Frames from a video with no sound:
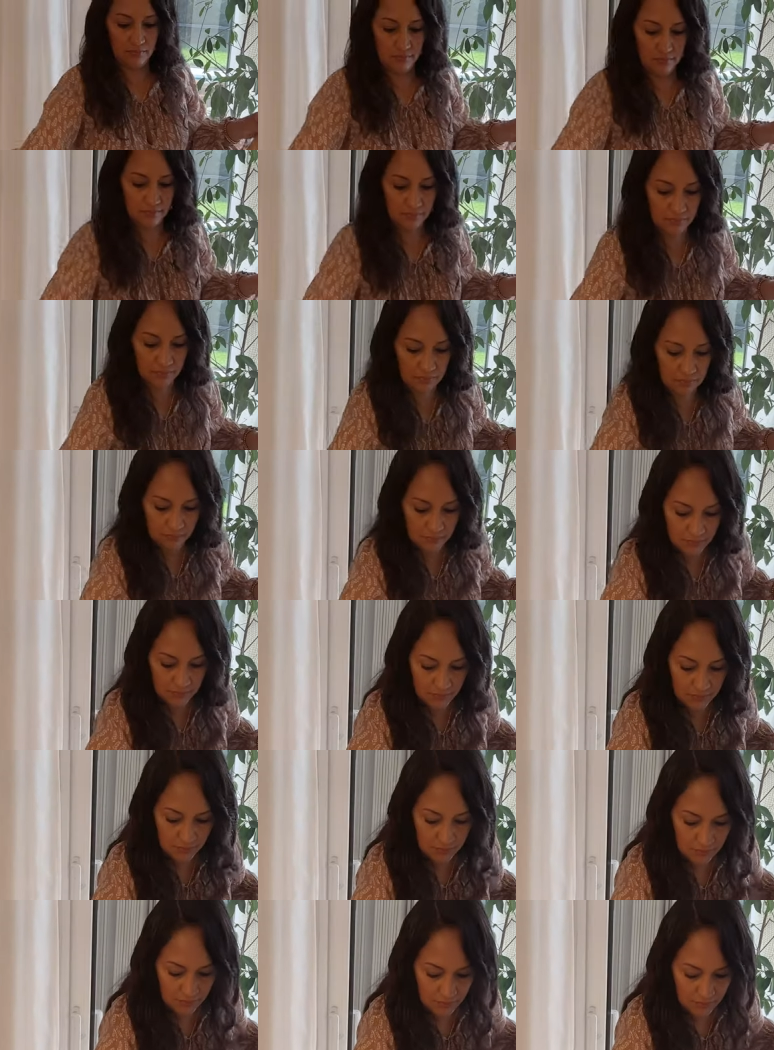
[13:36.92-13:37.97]

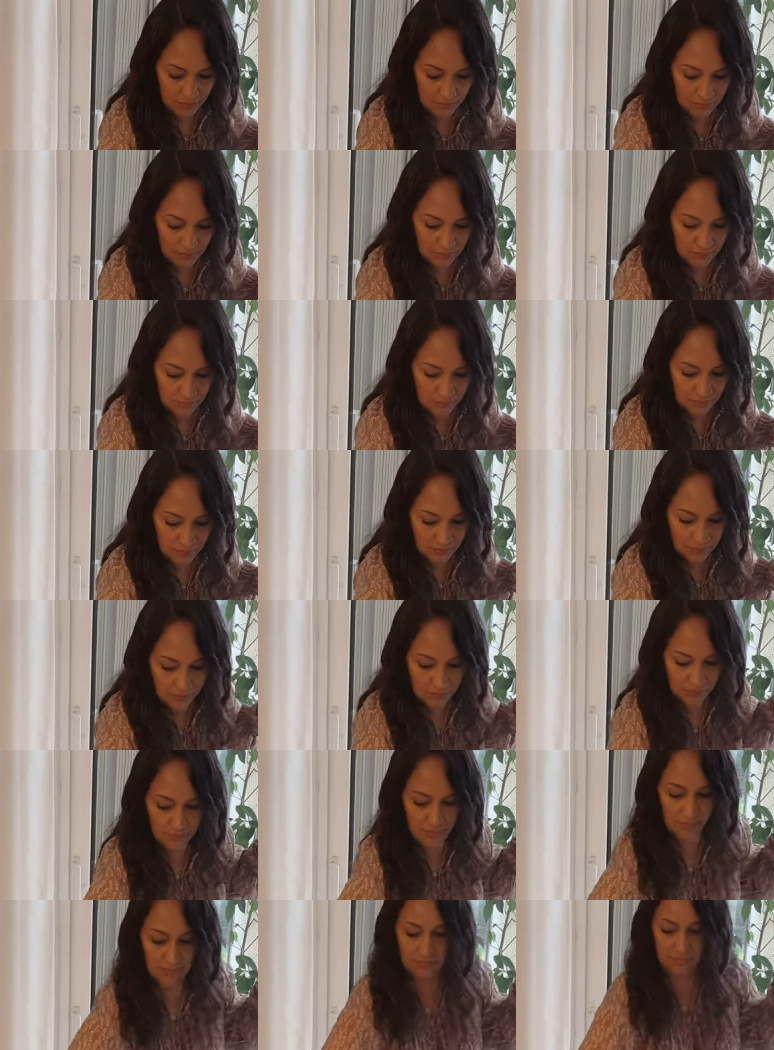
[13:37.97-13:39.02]

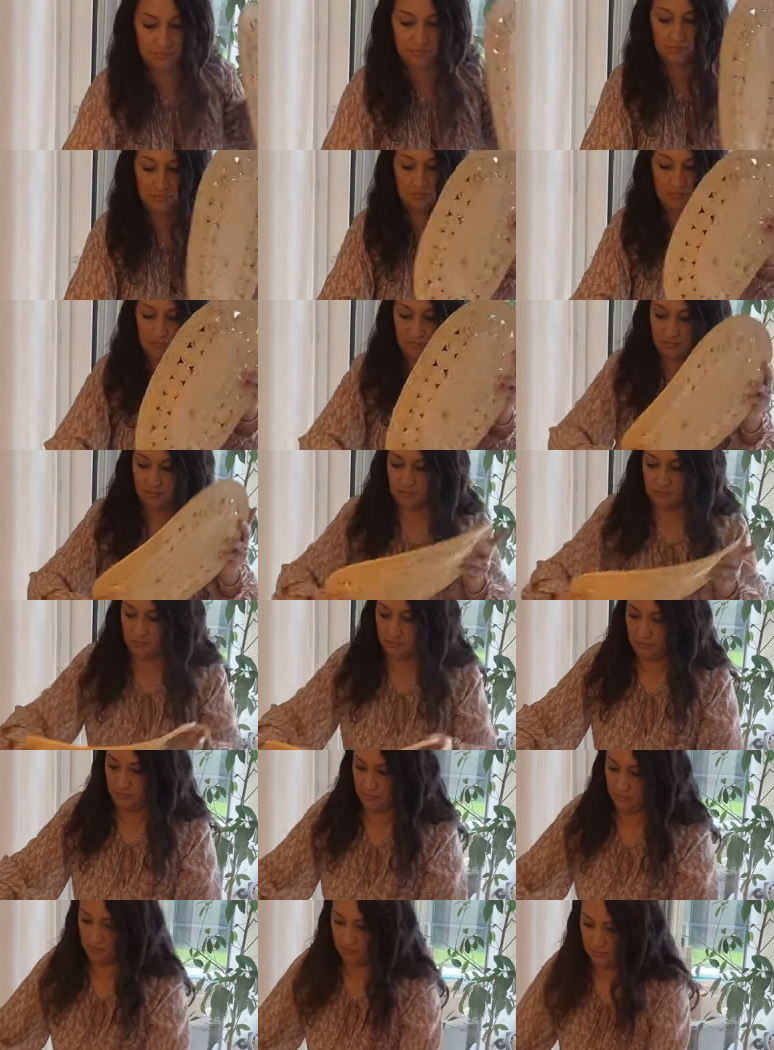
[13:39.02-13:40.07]

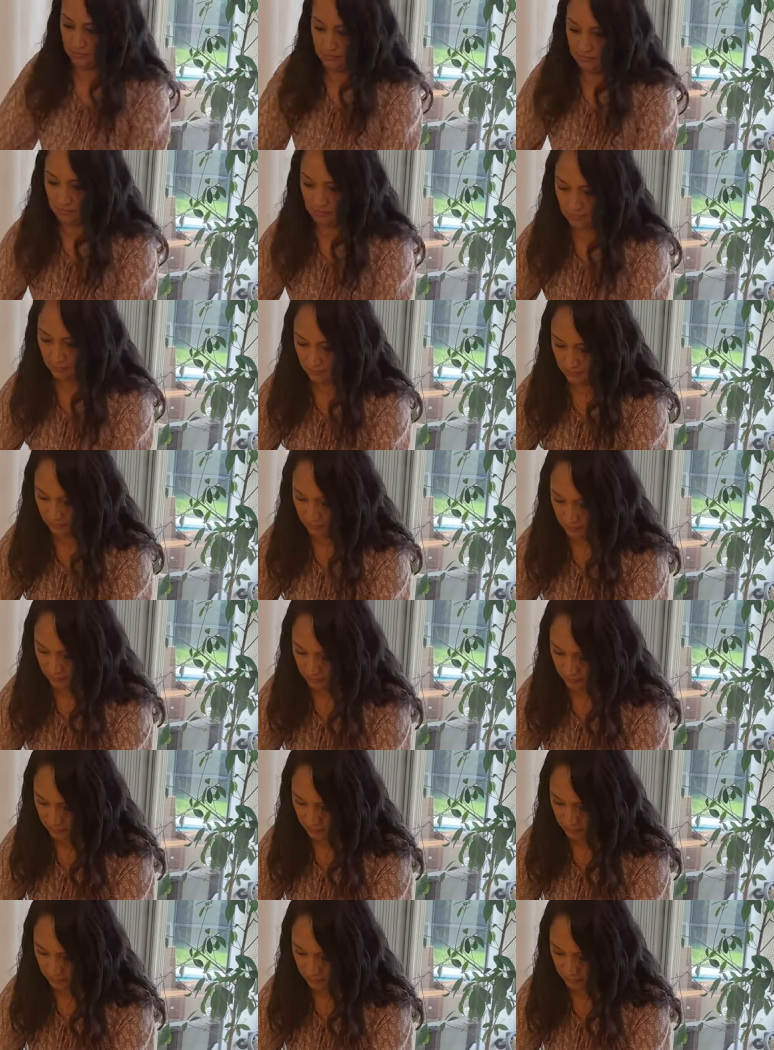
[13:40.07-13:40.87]
[no speech]